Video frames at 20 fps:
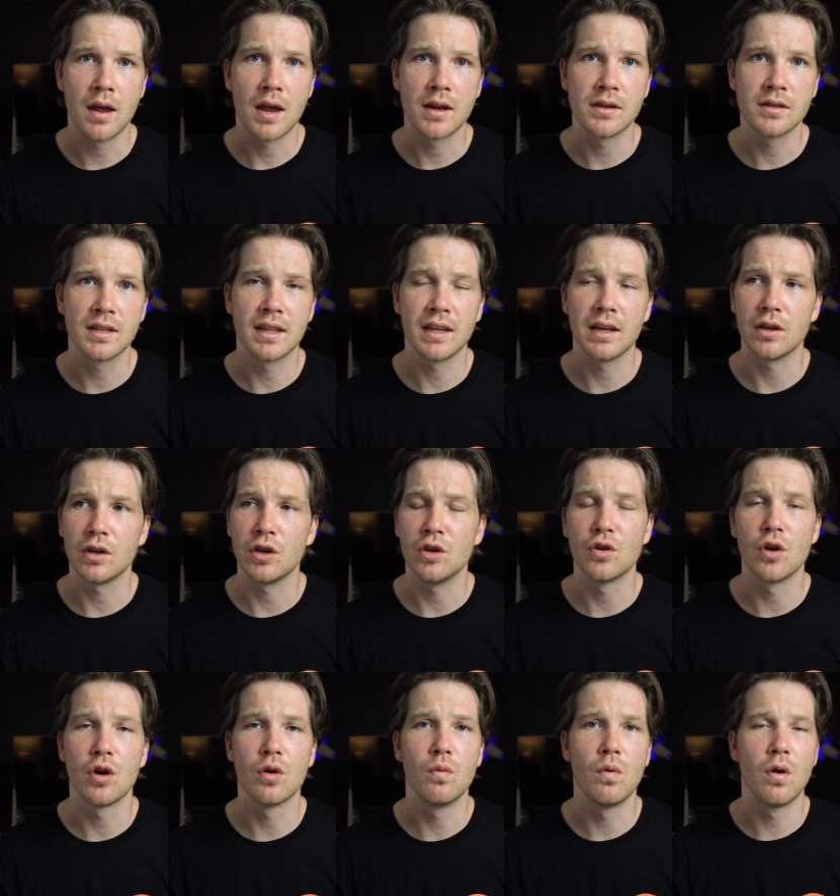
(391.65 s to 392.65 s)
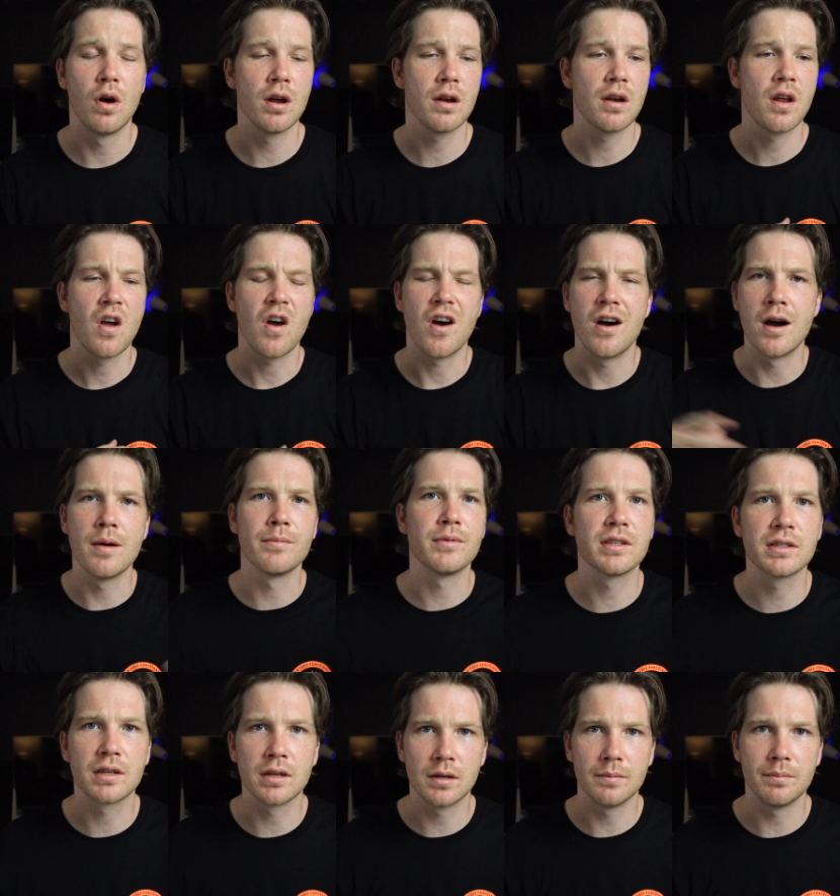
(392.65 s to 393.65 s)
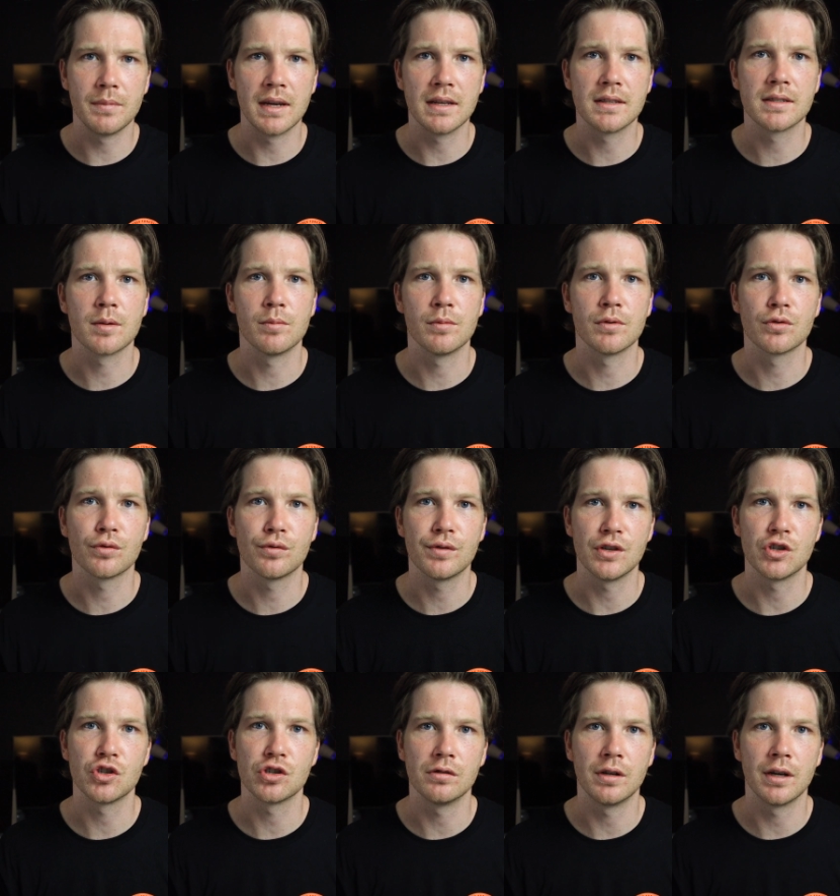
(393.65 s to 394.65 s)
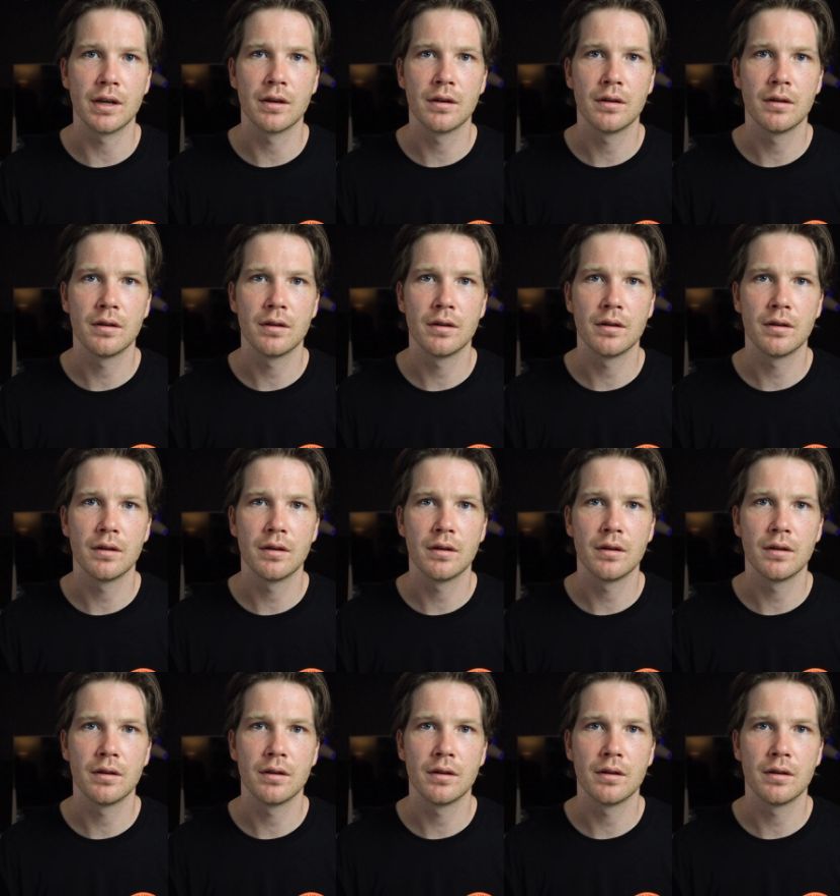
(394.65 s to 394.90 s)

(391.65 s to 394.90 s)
Just think, you know what? I'm just going to meet someone traditionally.